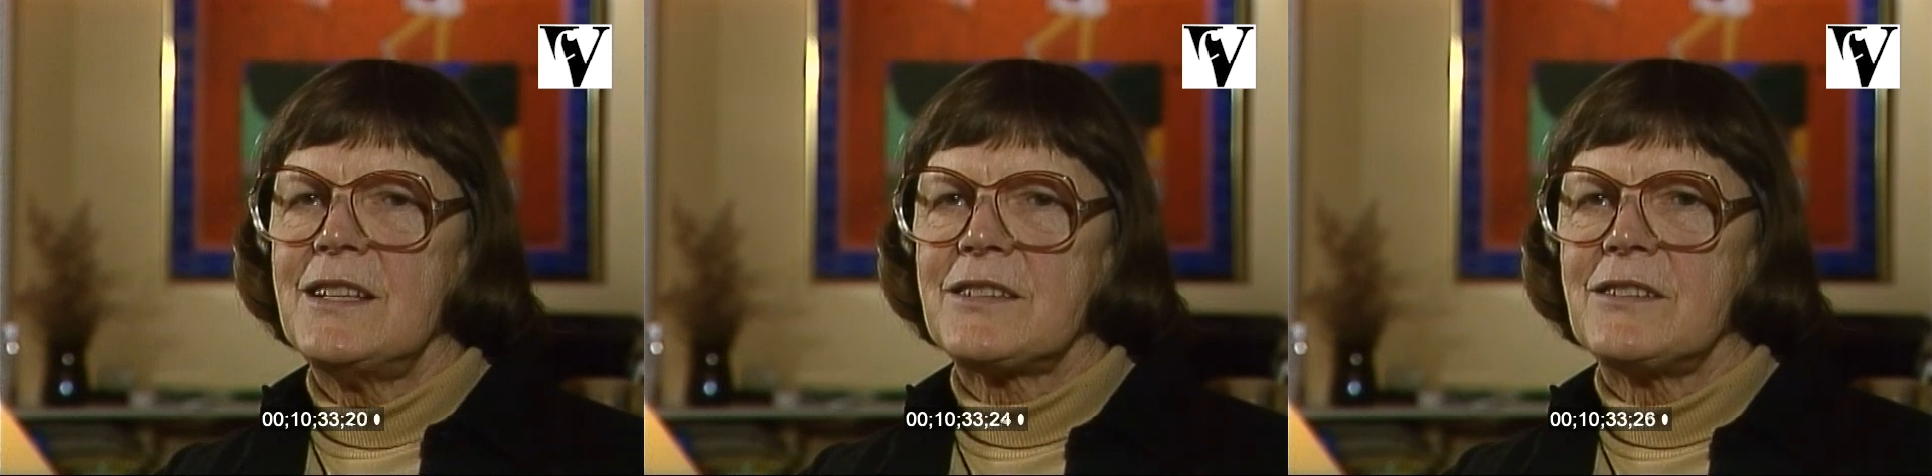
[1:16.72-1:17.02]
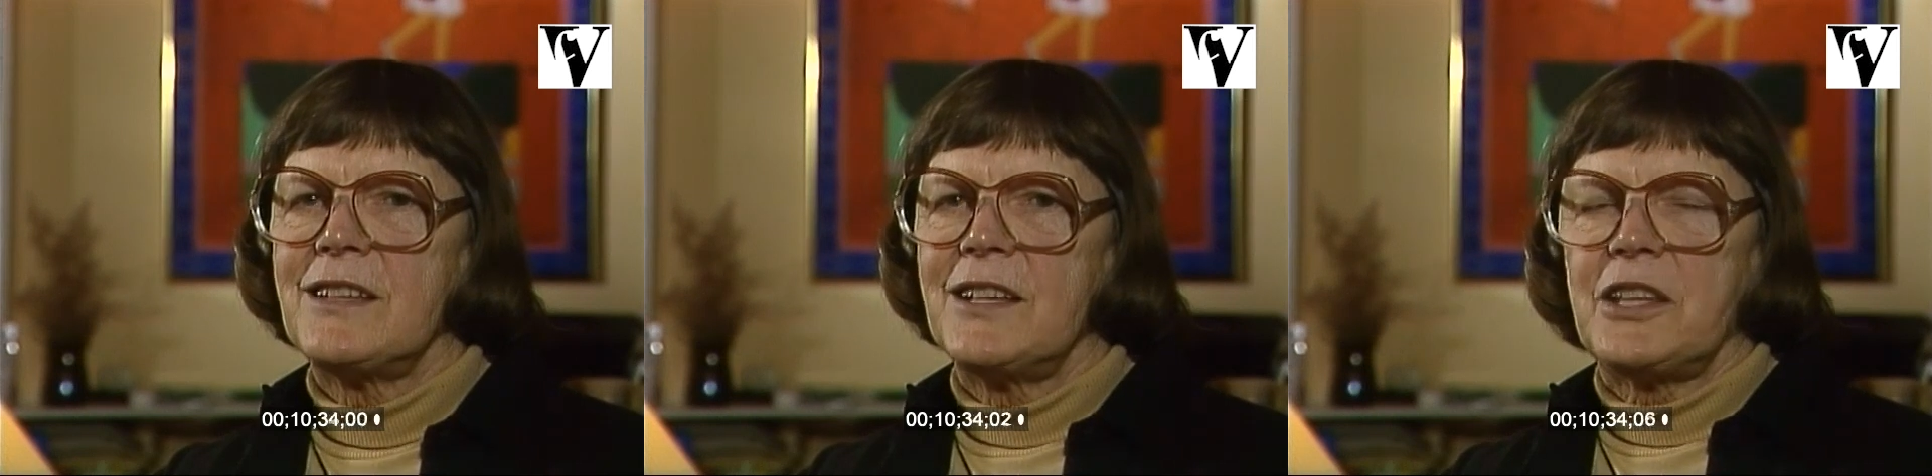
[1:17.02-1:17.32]

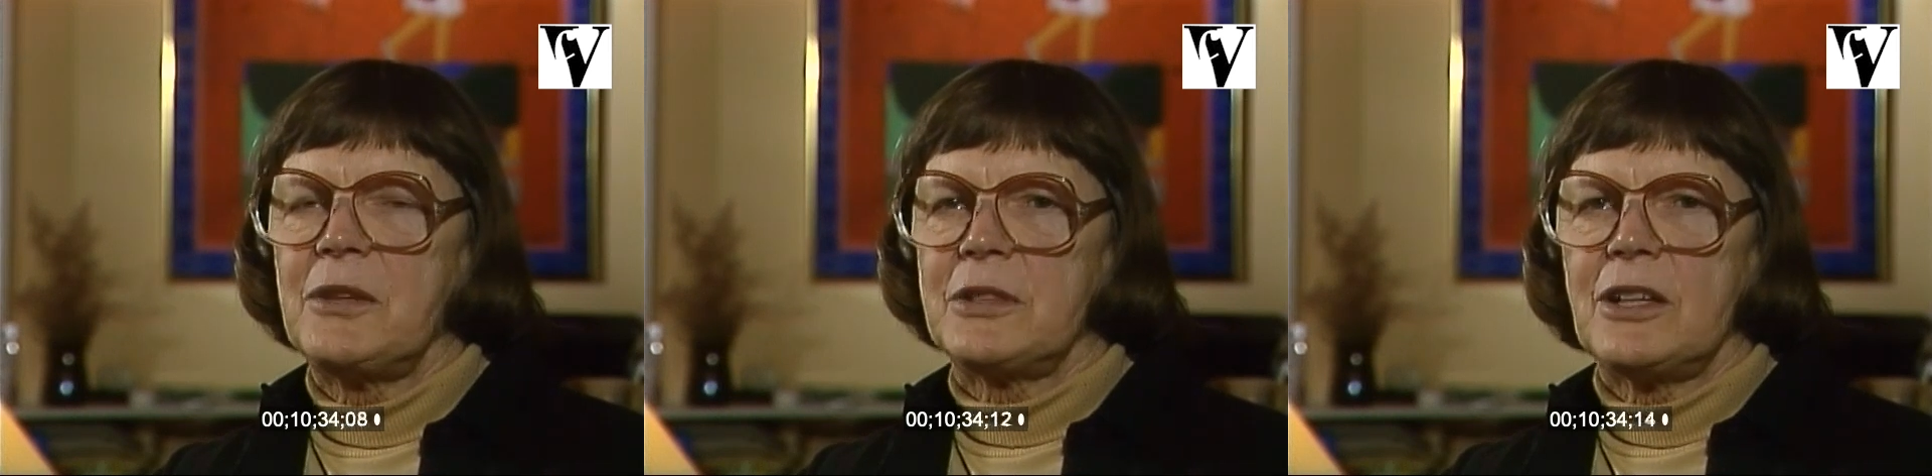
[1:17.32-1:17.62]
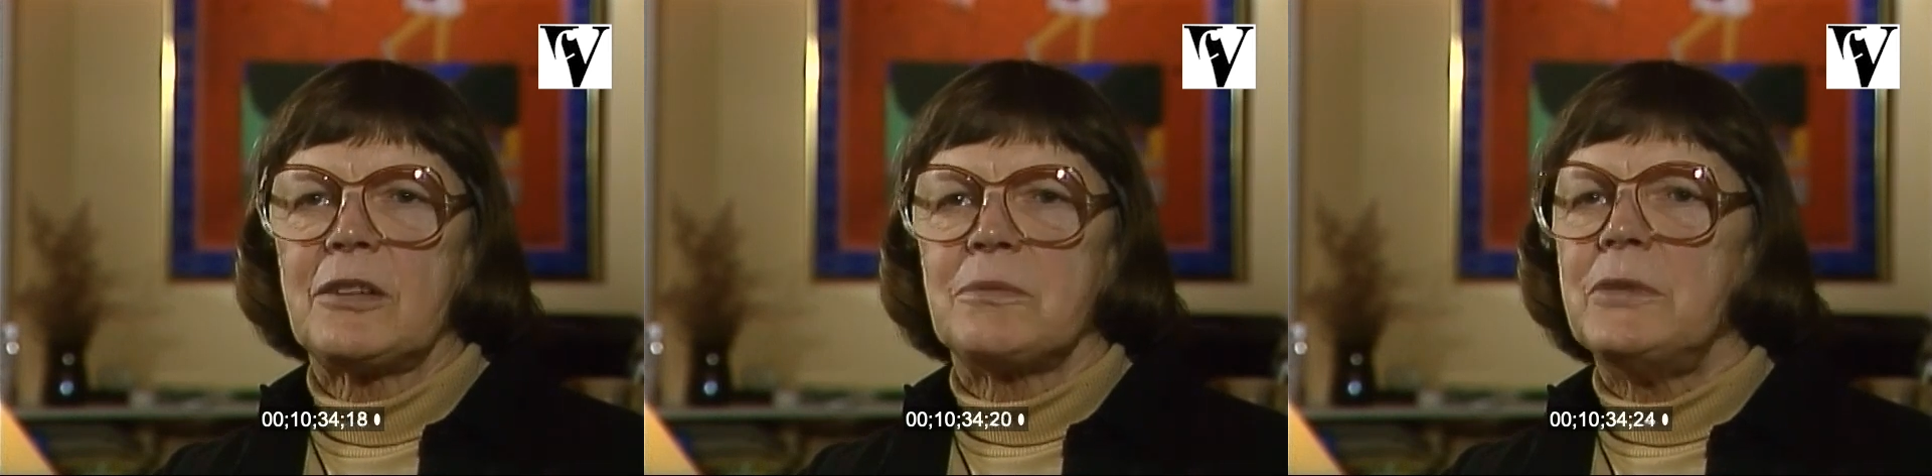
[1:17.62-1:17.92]
So they were
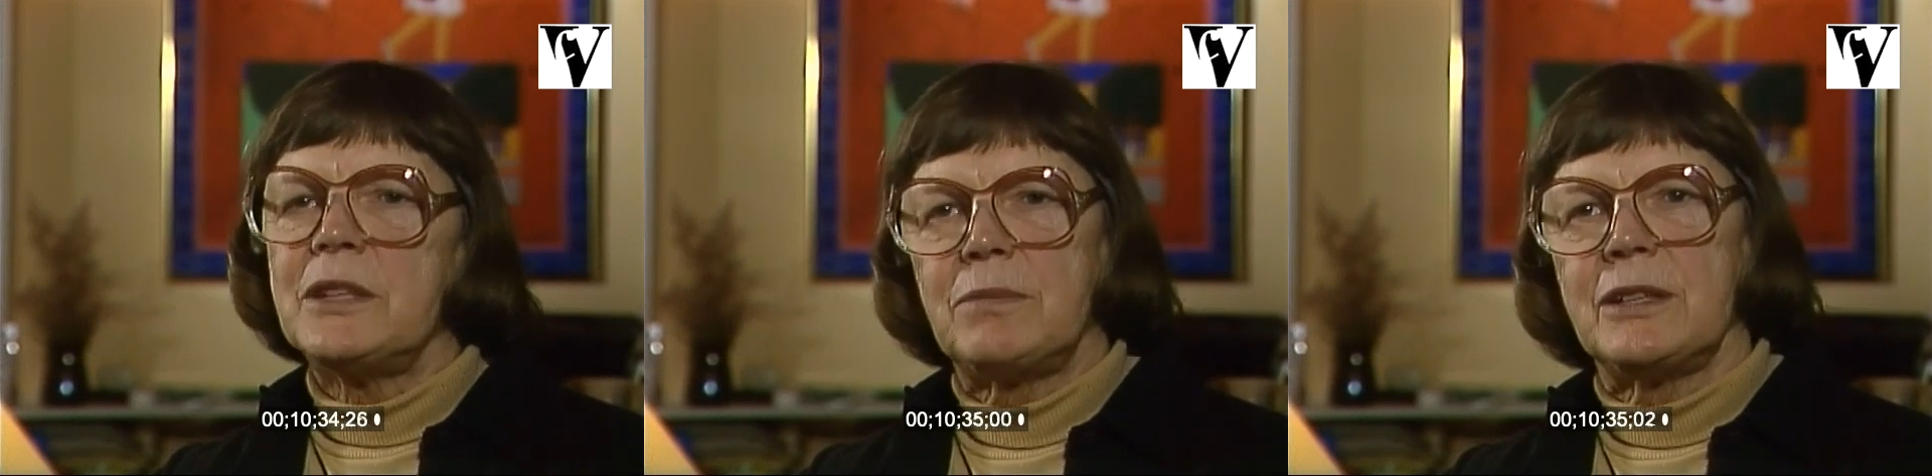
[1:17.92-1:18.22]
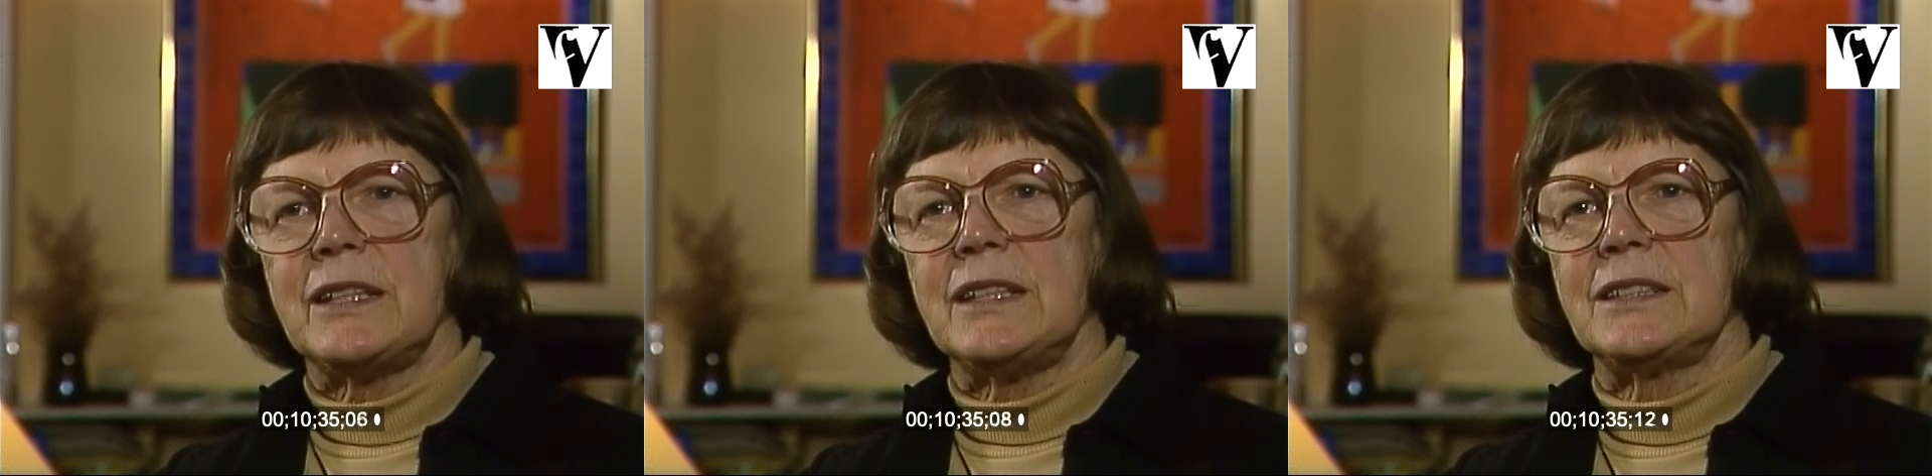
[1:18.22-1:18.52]
not a bit
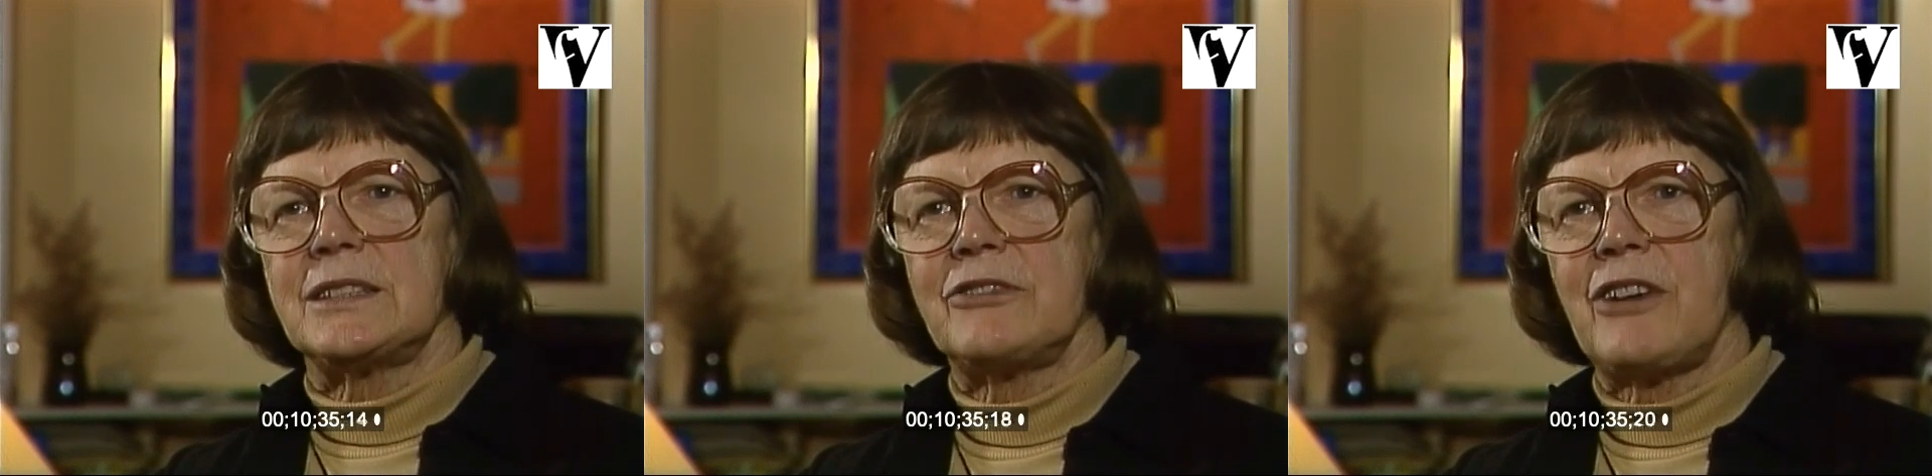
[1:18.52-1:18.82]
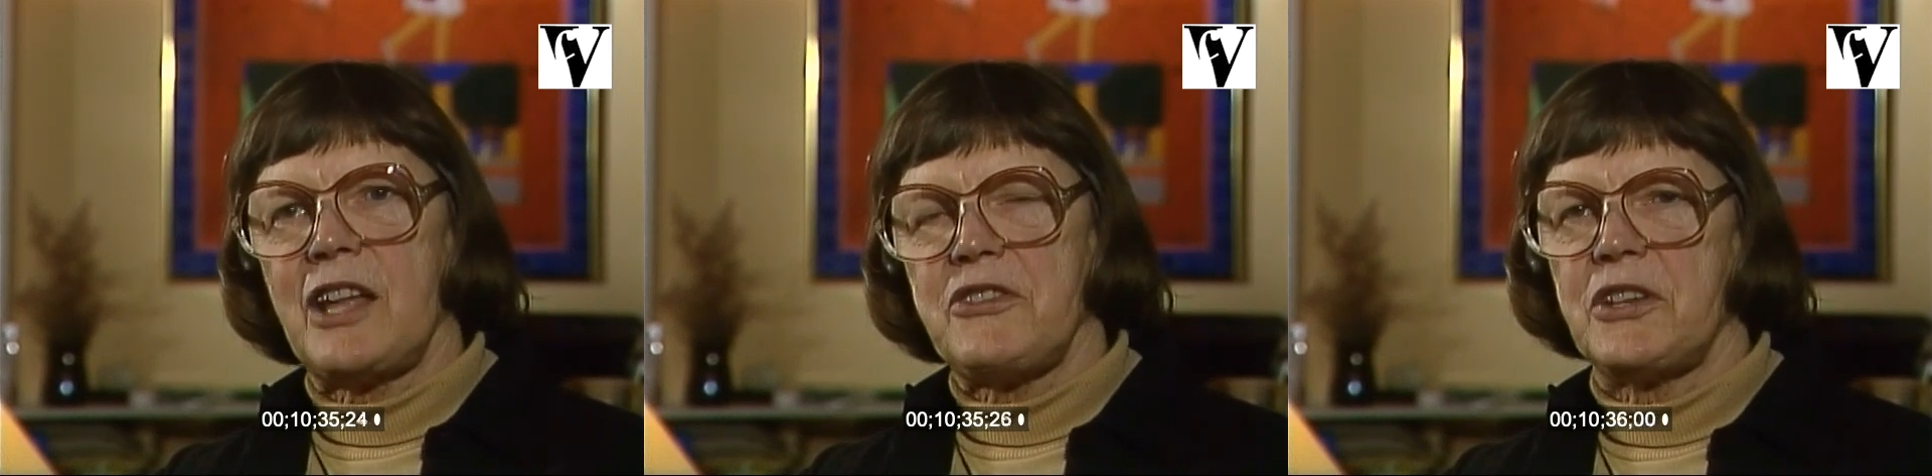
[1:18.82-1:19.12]
pleased to
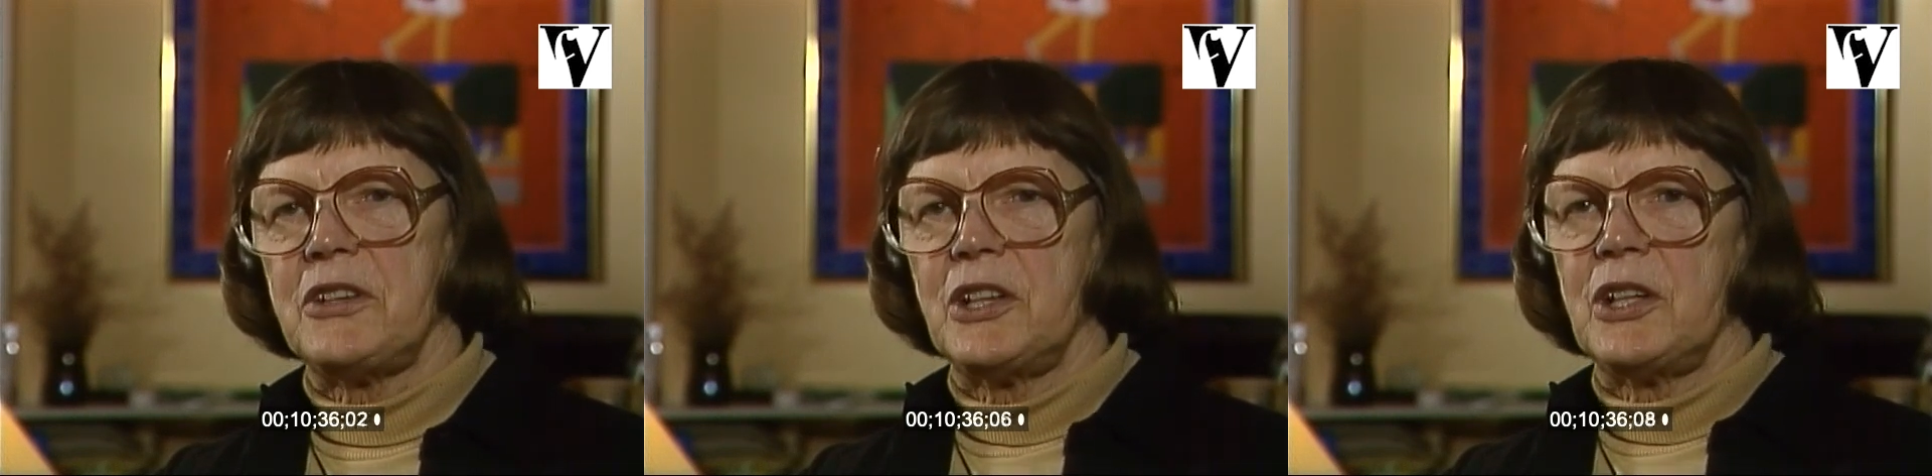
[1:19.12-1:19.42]
find that